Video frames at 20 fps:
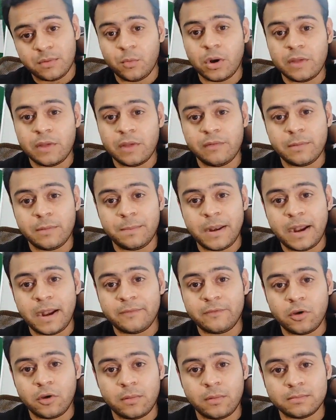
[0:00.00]
whatever
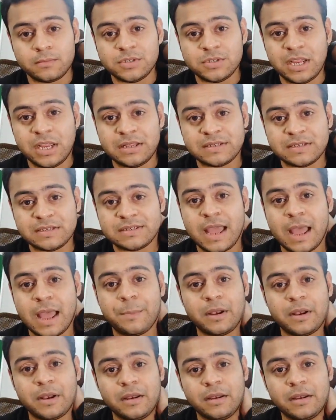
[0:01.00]
platform changes
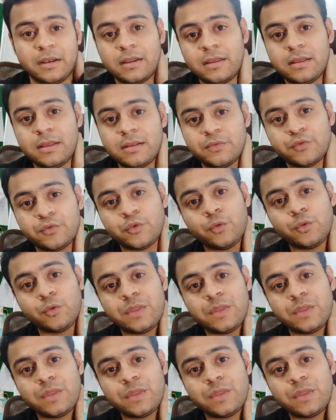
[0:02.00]
happen. So